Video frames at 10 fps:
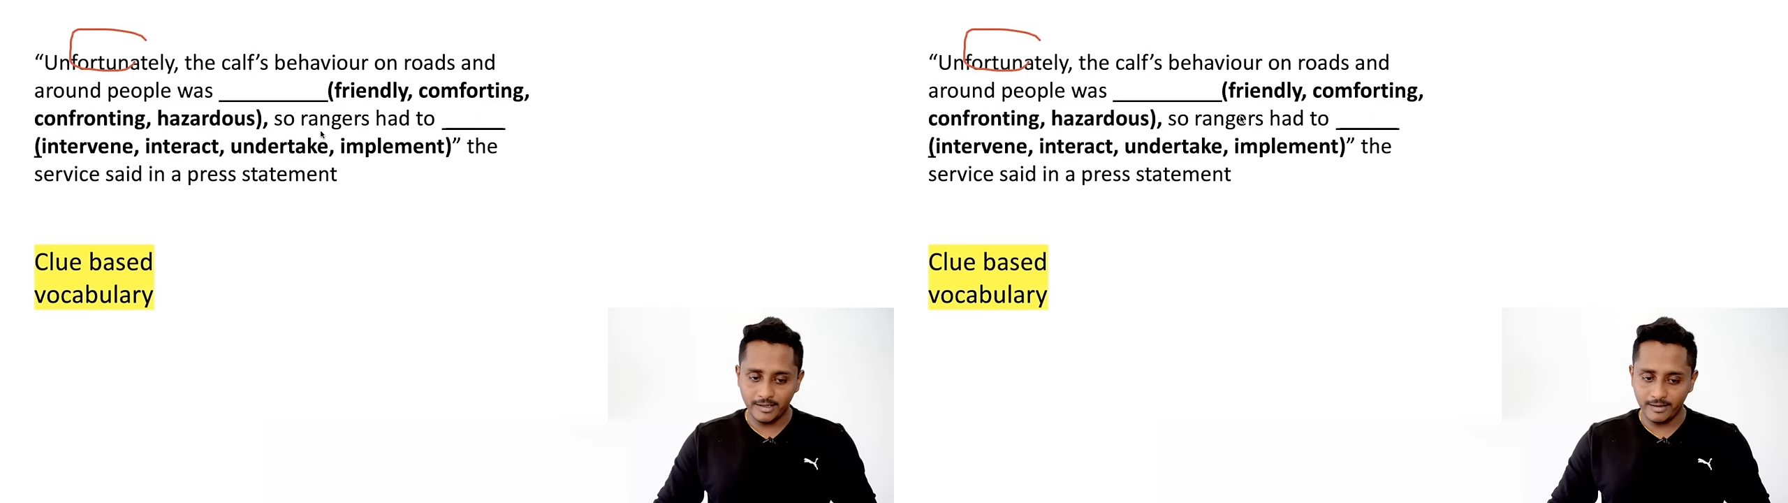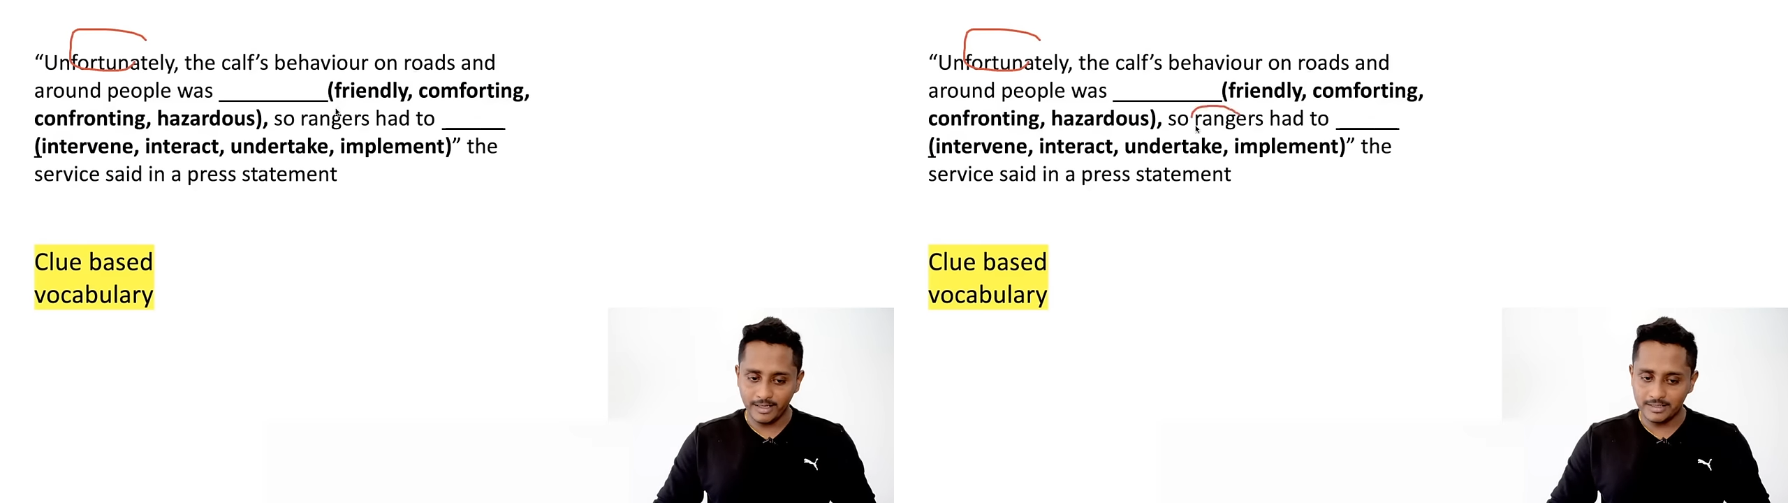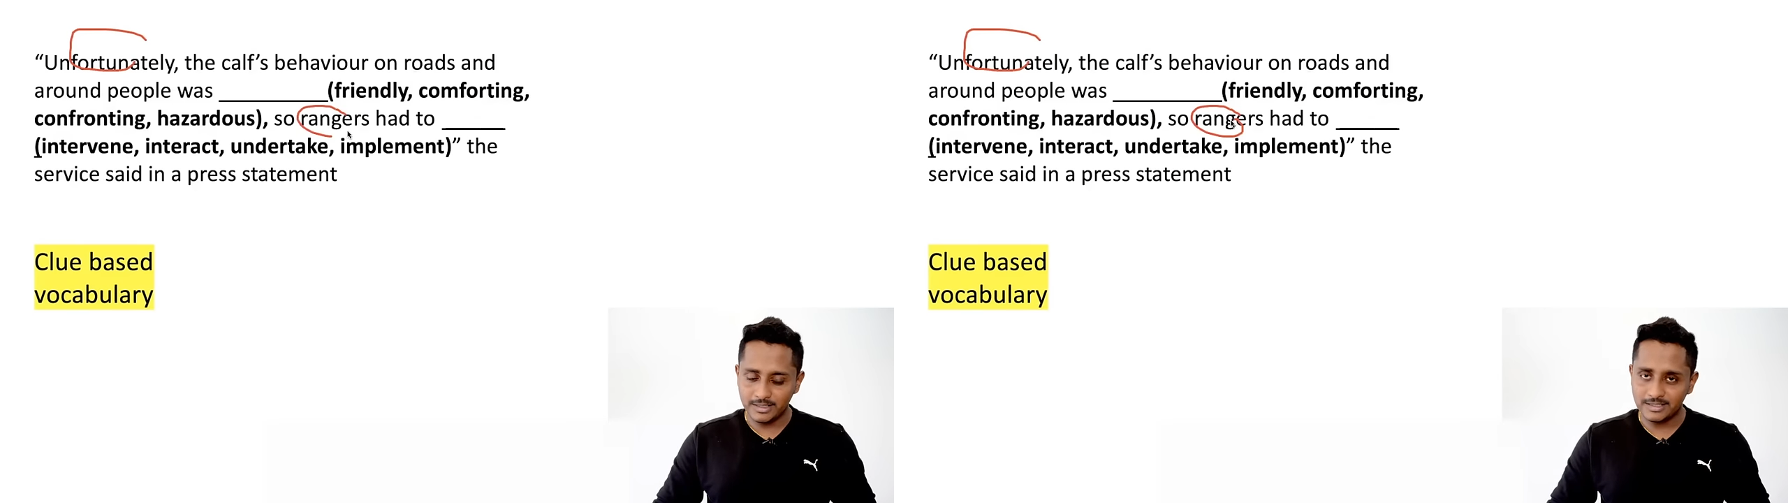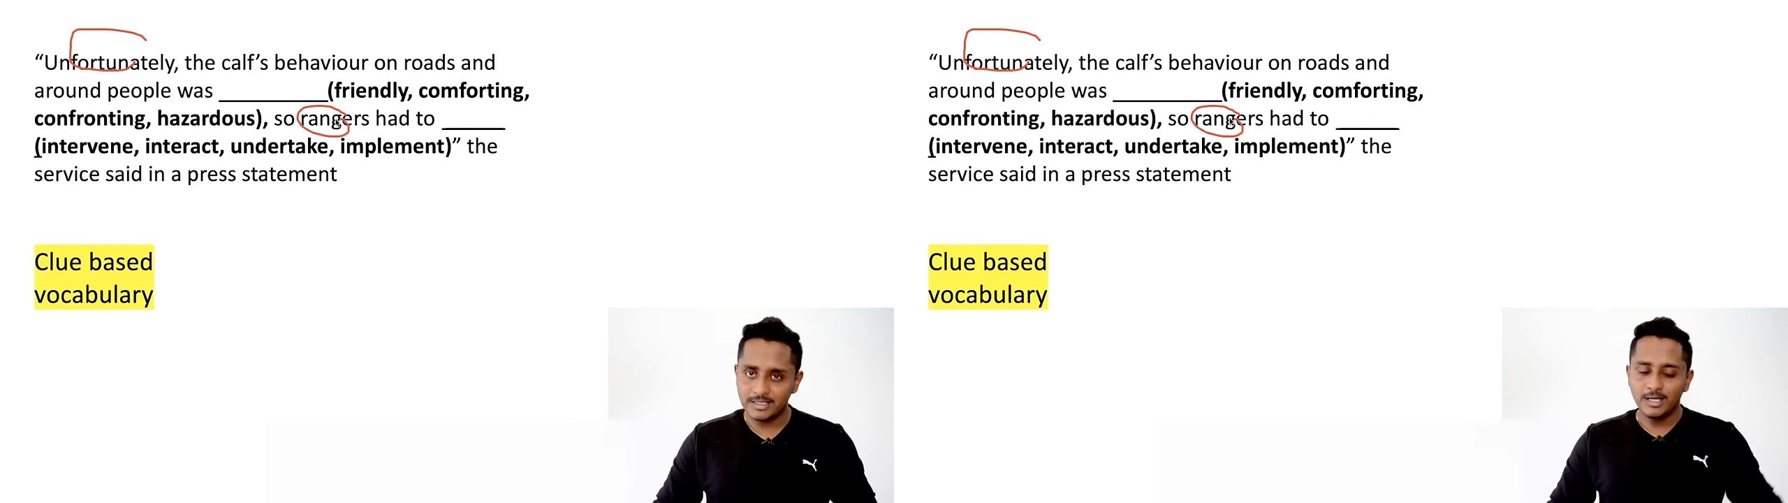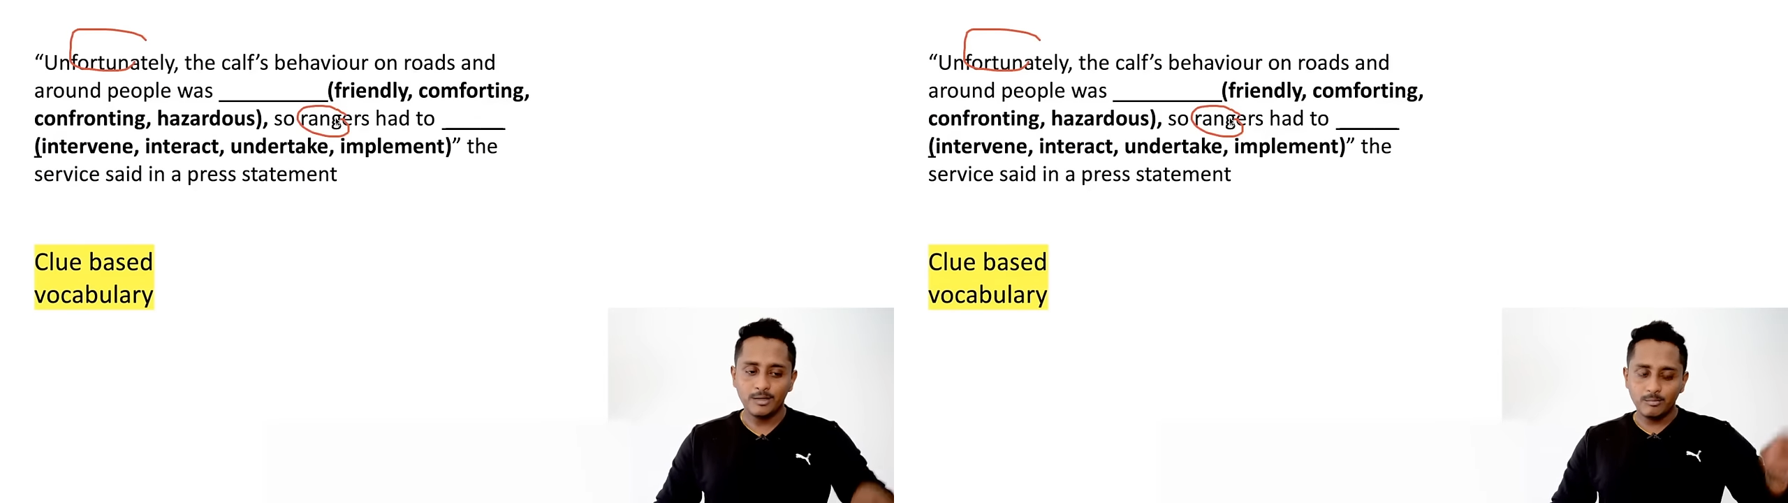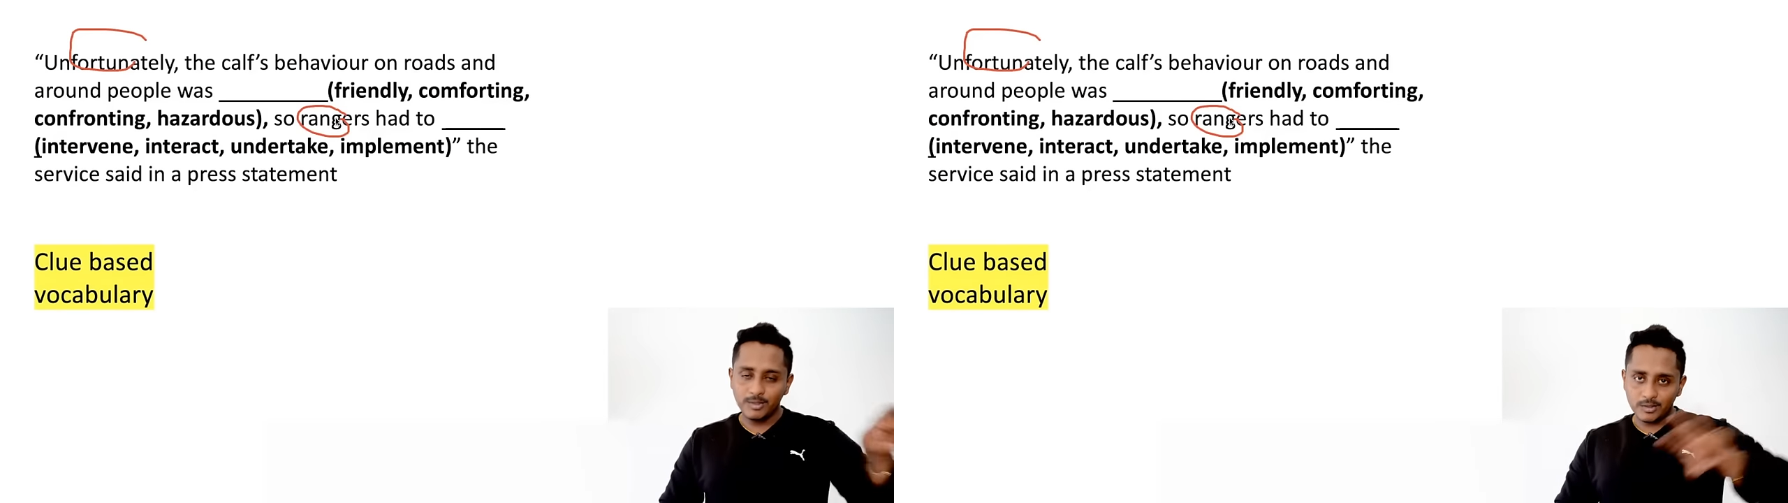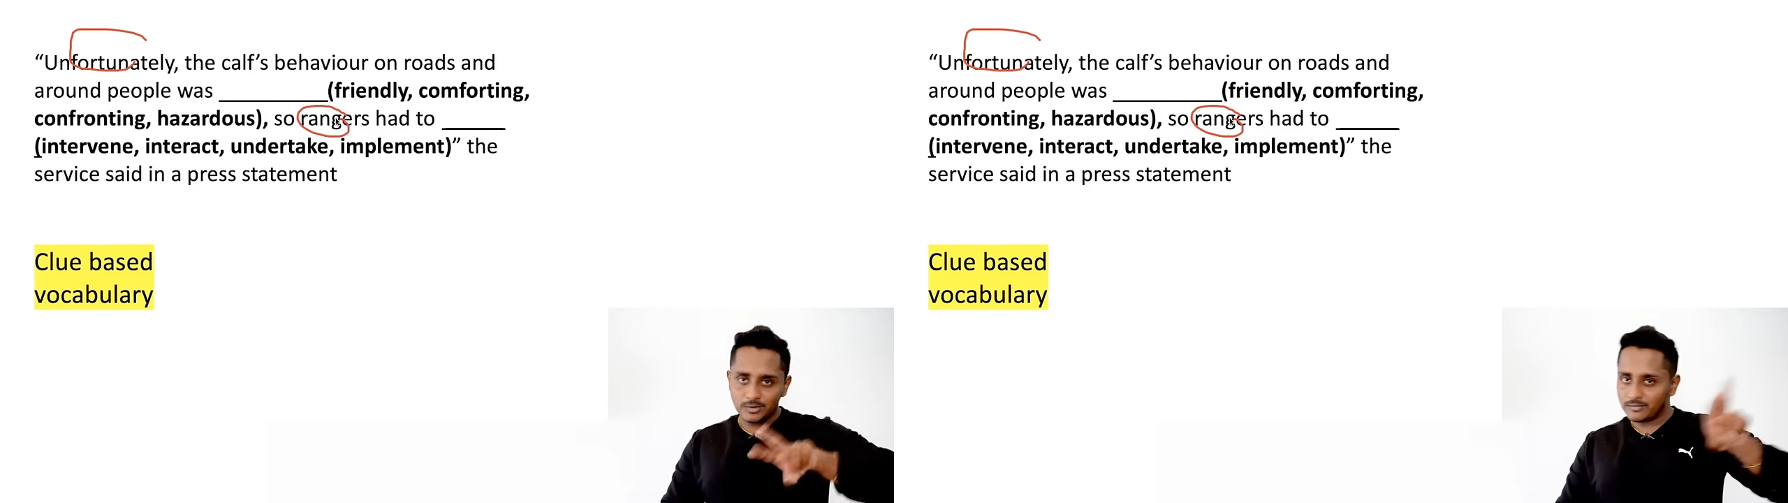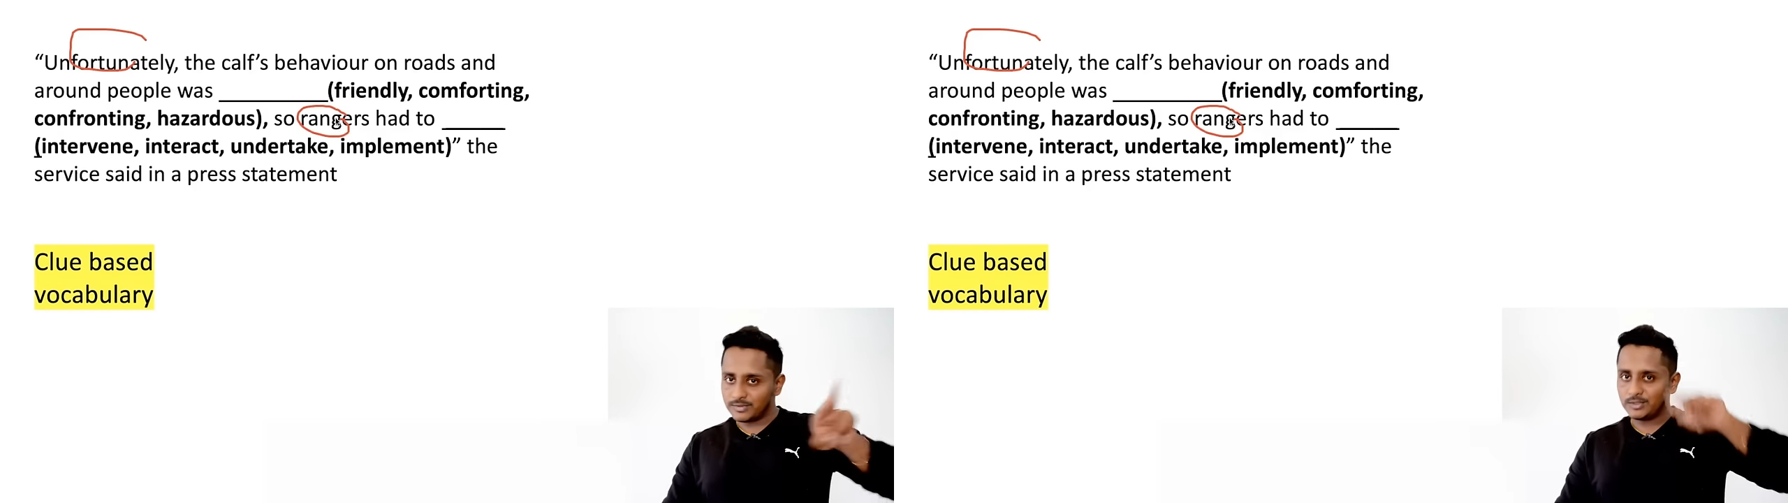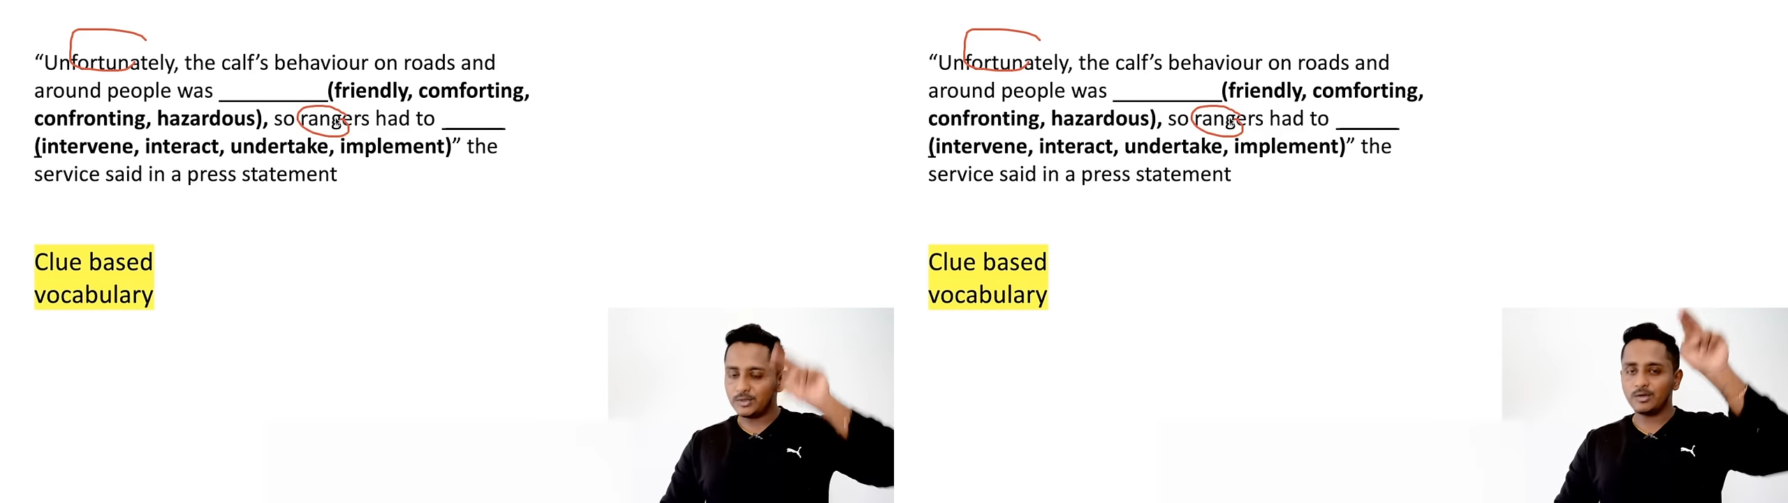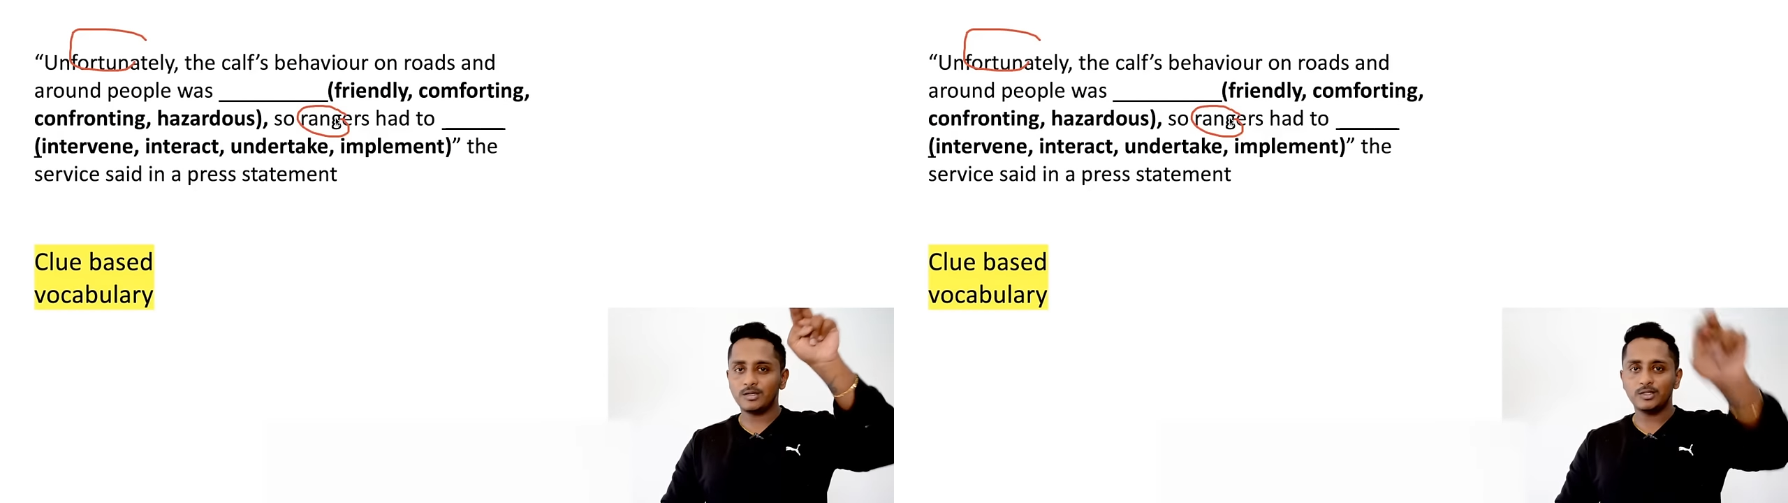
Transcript: and rangers. Because of this, you're gonna